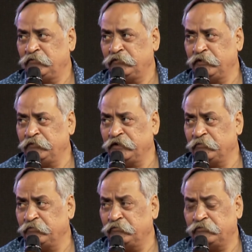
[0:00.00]

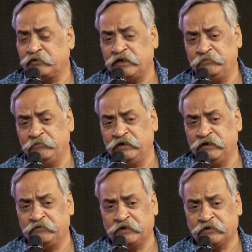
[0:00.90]
We try and
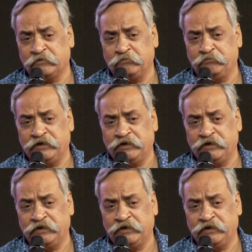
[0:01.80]
believe that